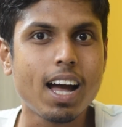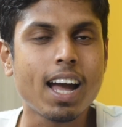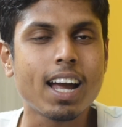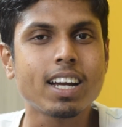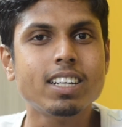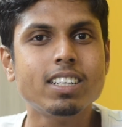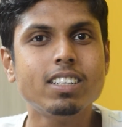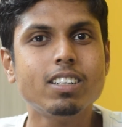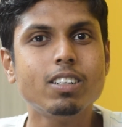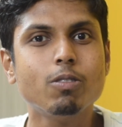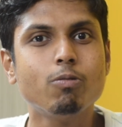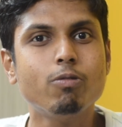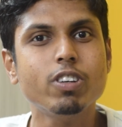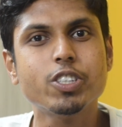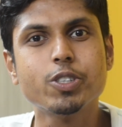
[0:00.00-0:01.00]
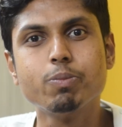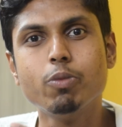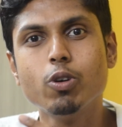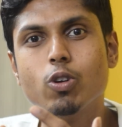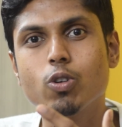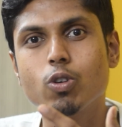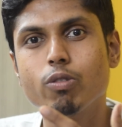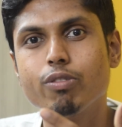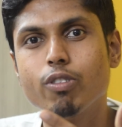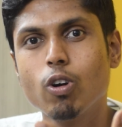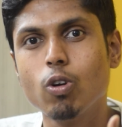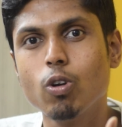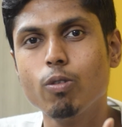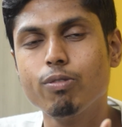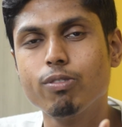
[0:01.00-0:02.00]
and which book to
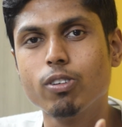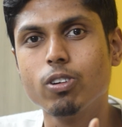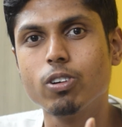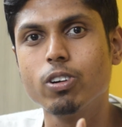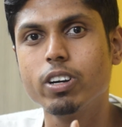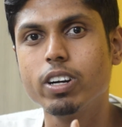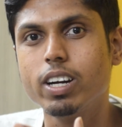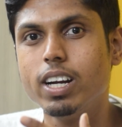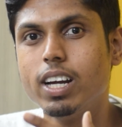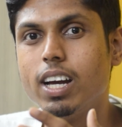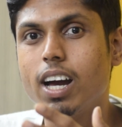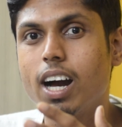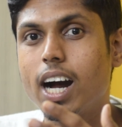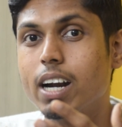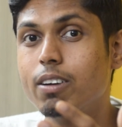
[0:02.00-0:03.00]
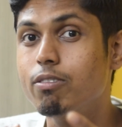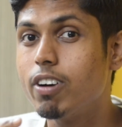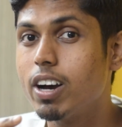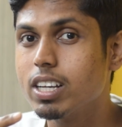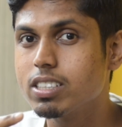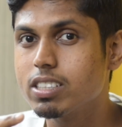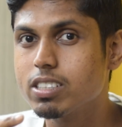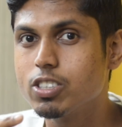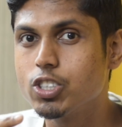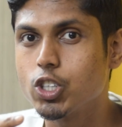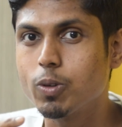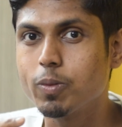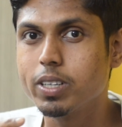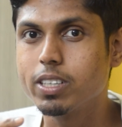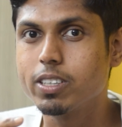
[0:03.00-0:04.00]
follow for advanced
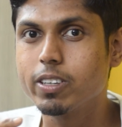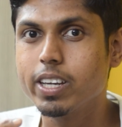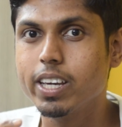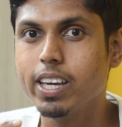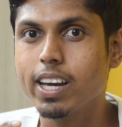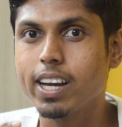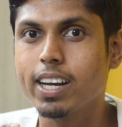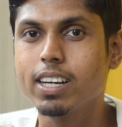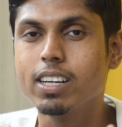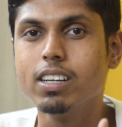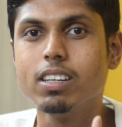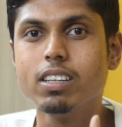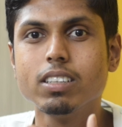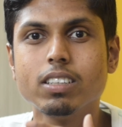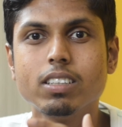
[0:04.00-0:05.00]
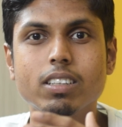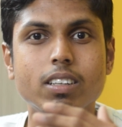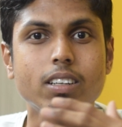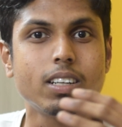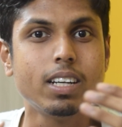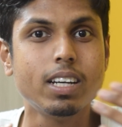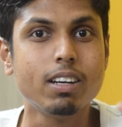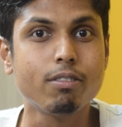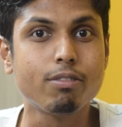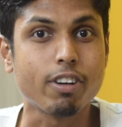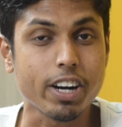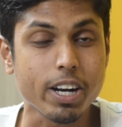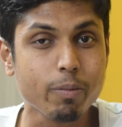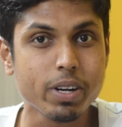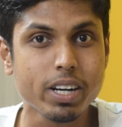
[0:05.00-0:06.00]
geometry and
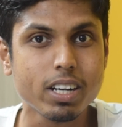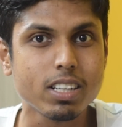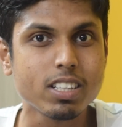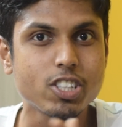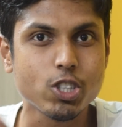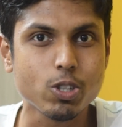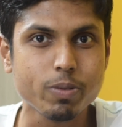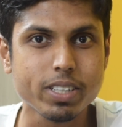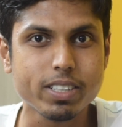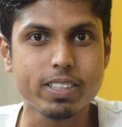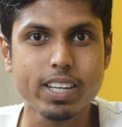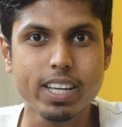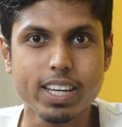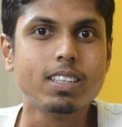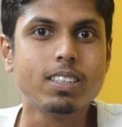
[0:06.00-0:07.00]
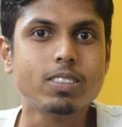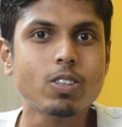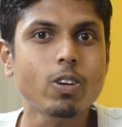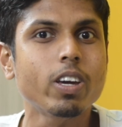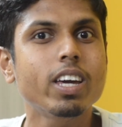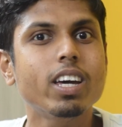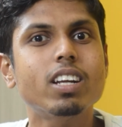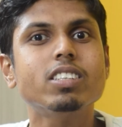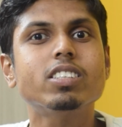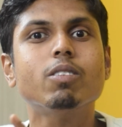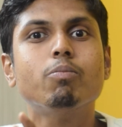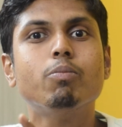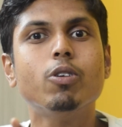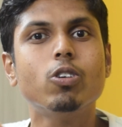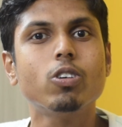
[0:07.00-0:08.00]
fundamental geometry? So here is a
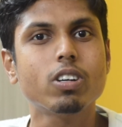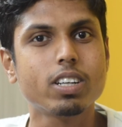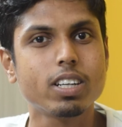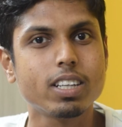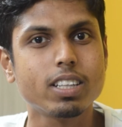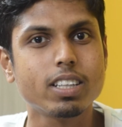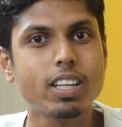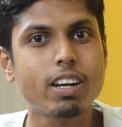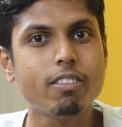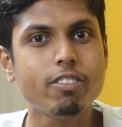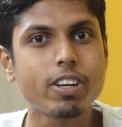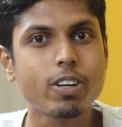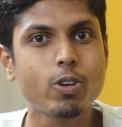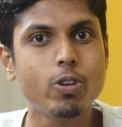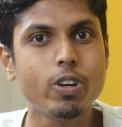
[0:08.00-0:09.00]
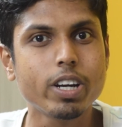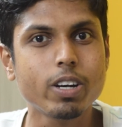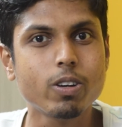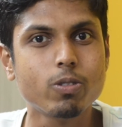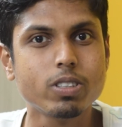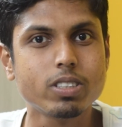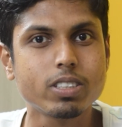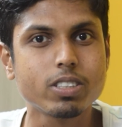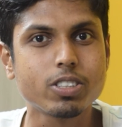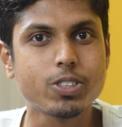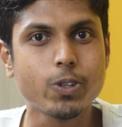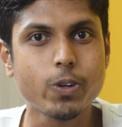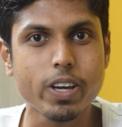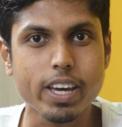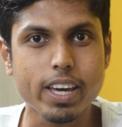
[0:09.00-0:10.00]
book that we are going to discuss
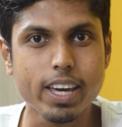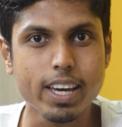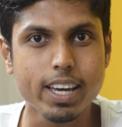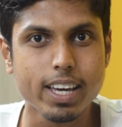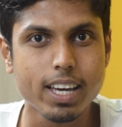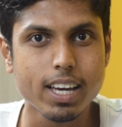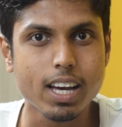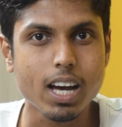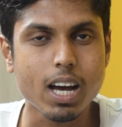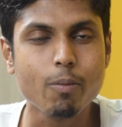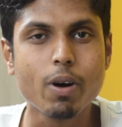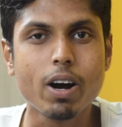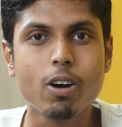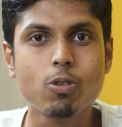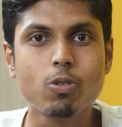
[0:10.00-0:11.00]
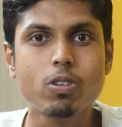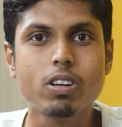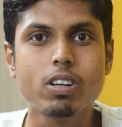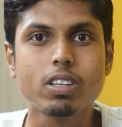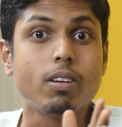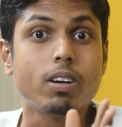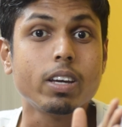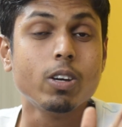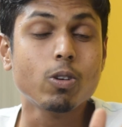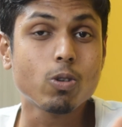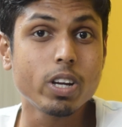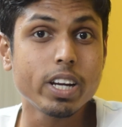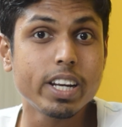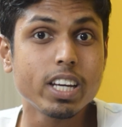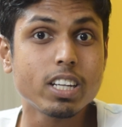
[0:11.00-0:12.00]
today about
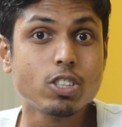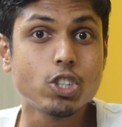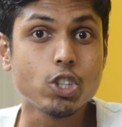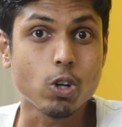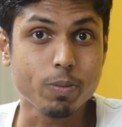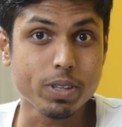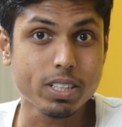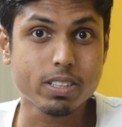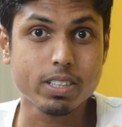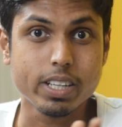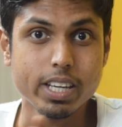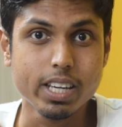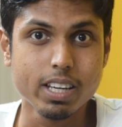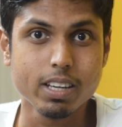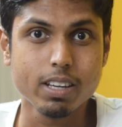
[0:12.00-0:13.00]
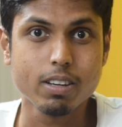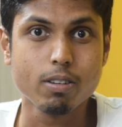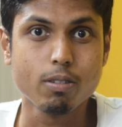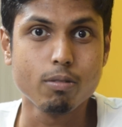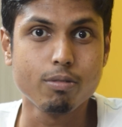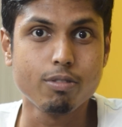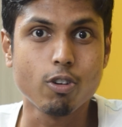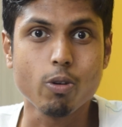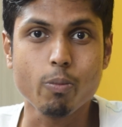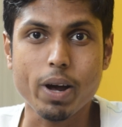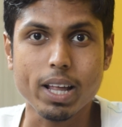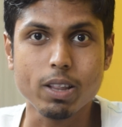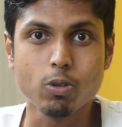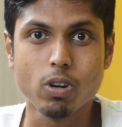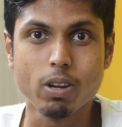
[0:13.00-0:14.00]
Euclidean geometry for
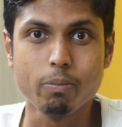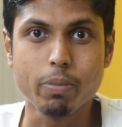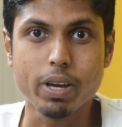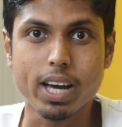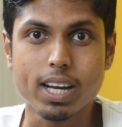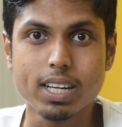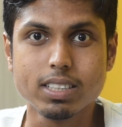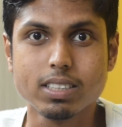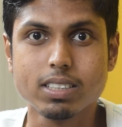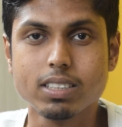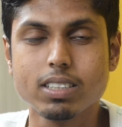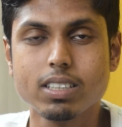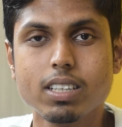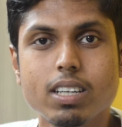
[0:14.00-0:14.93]
math Olympiads.